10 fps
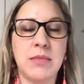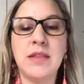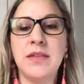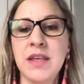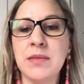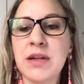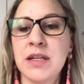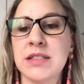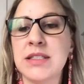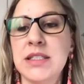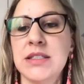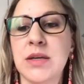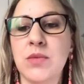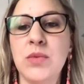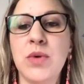And the thing about XD is that
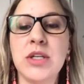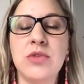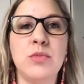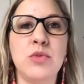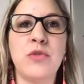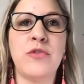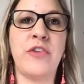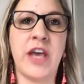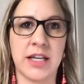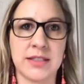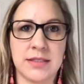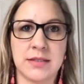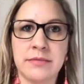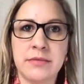we want you to move fast.